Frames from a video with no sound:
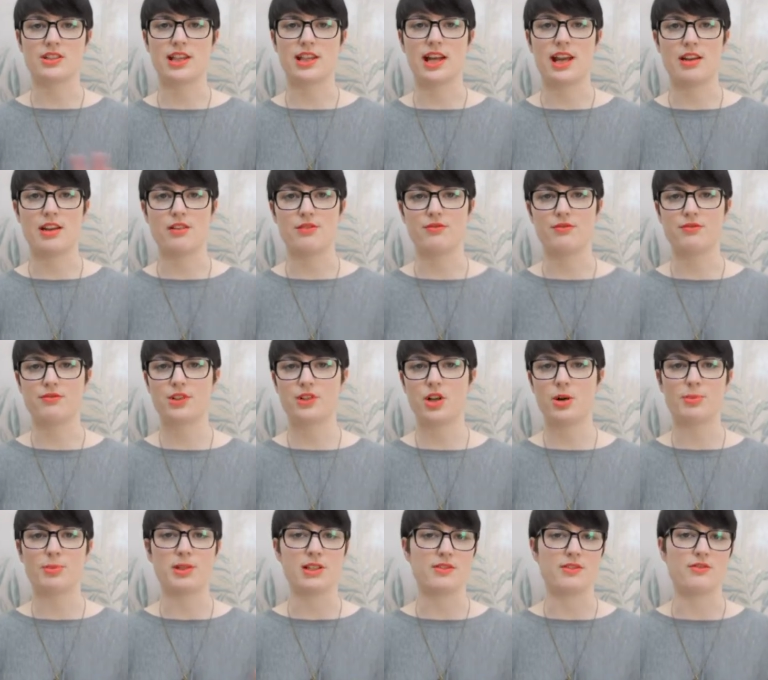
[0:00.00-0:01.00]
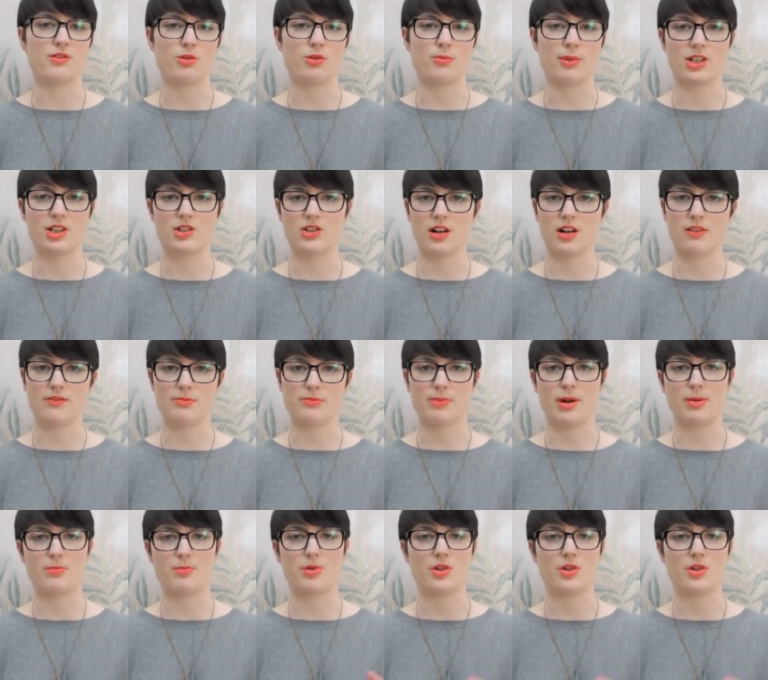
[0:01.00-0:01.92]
save copies of all my drafts of my